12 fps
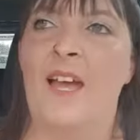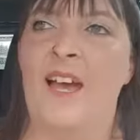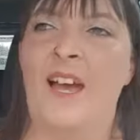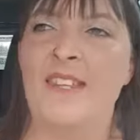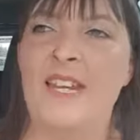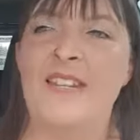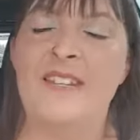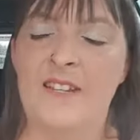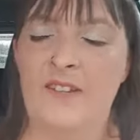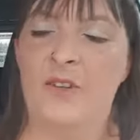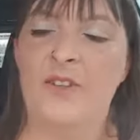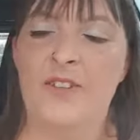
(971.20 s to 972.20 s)
And then
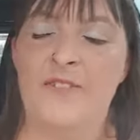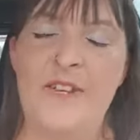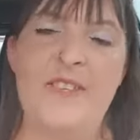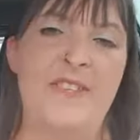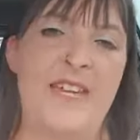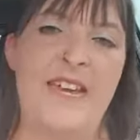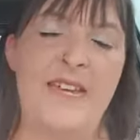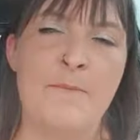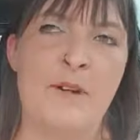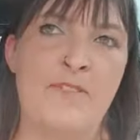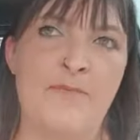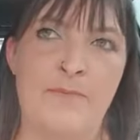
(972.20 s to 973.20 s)
on the 5th day,
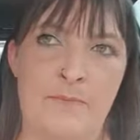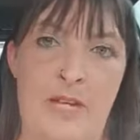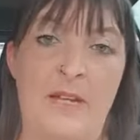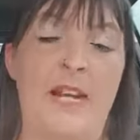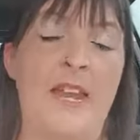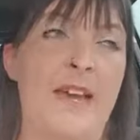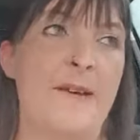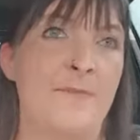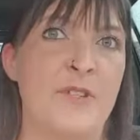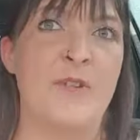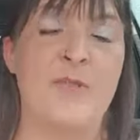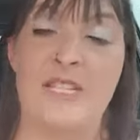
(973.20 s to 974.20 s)
my Claire,
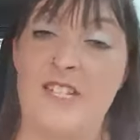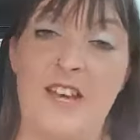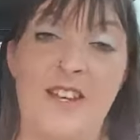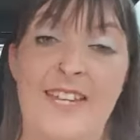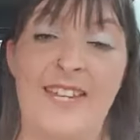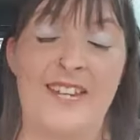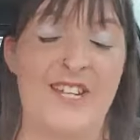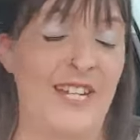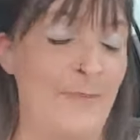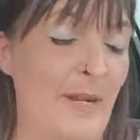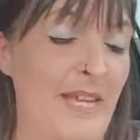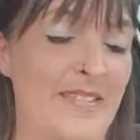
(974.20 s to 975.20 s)
she was in Turkey
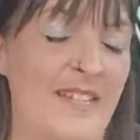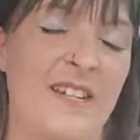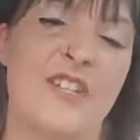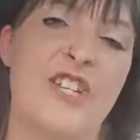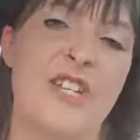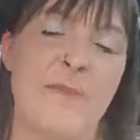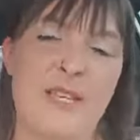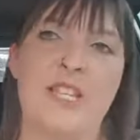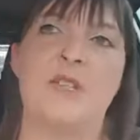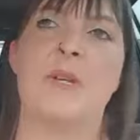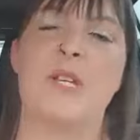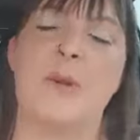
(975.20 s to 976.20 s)
actually, bless her, and she
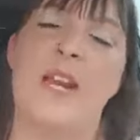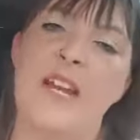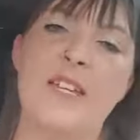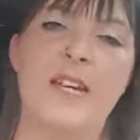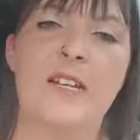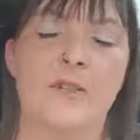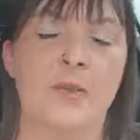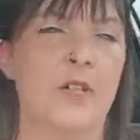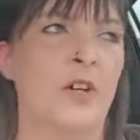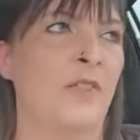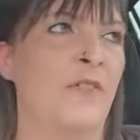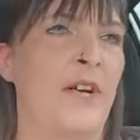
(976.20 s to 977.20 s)
messaged me. She went, "How are you getting on with the
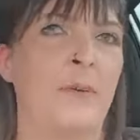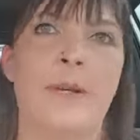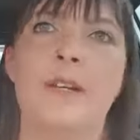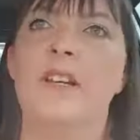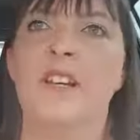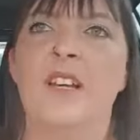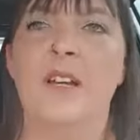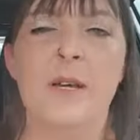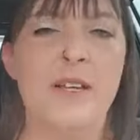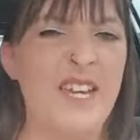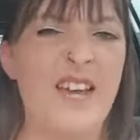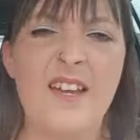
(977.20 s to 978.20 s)
coffee?" And I went,
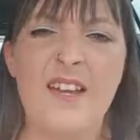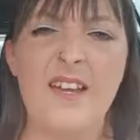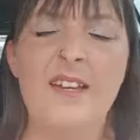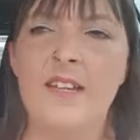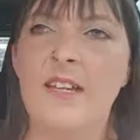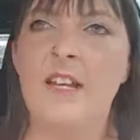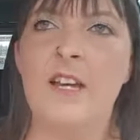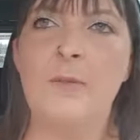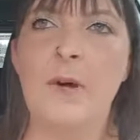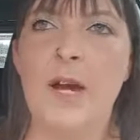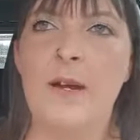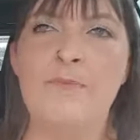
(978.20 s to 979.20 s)
"Yeah,
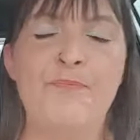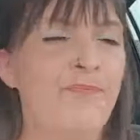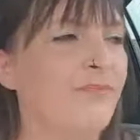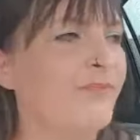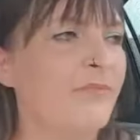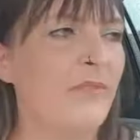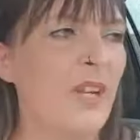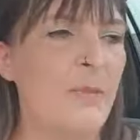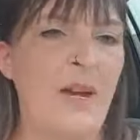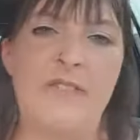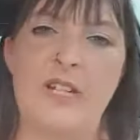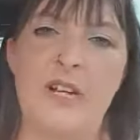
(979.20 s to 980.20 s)

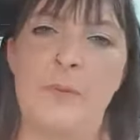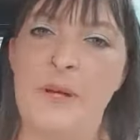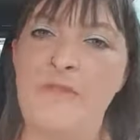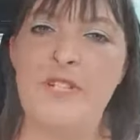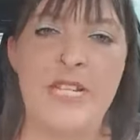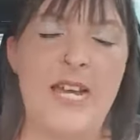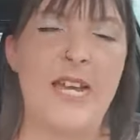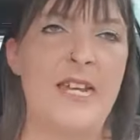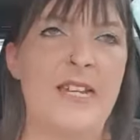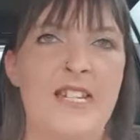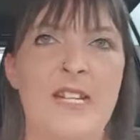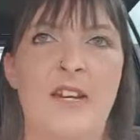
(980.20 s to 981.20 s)
I'm having a cup every
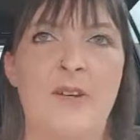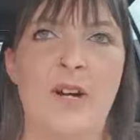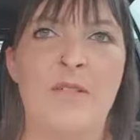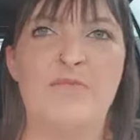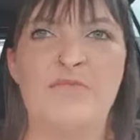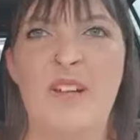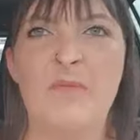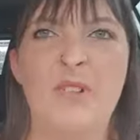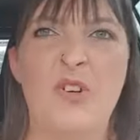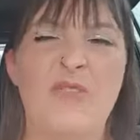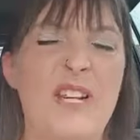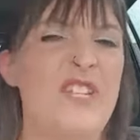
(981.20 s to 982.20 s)
day. I'm
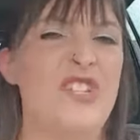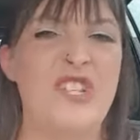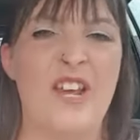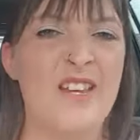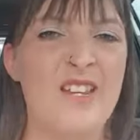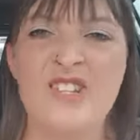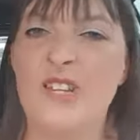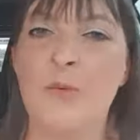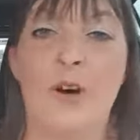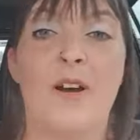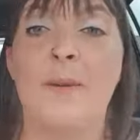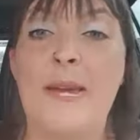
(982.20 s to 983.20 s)
not really changing
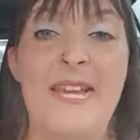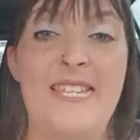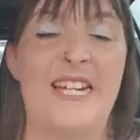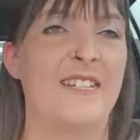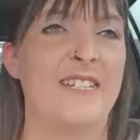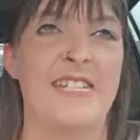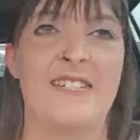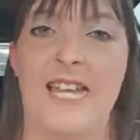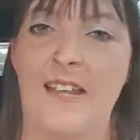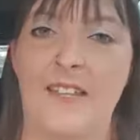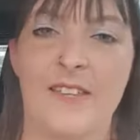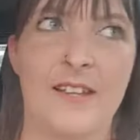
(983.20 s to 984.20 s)
what I'm eating." I didn't
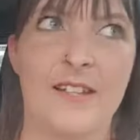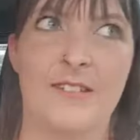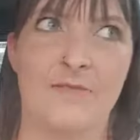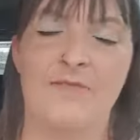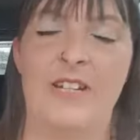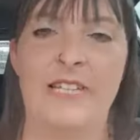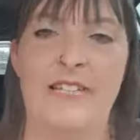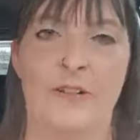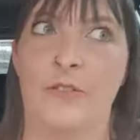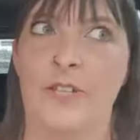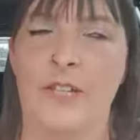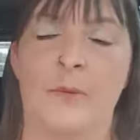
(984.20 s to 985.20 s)
tell her that I'd really
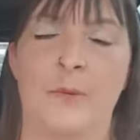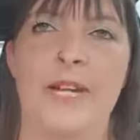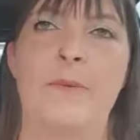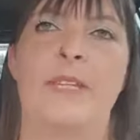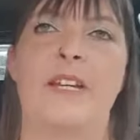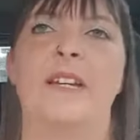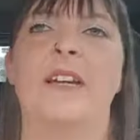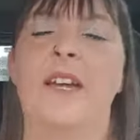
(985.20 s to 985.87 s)
gone the other way with it.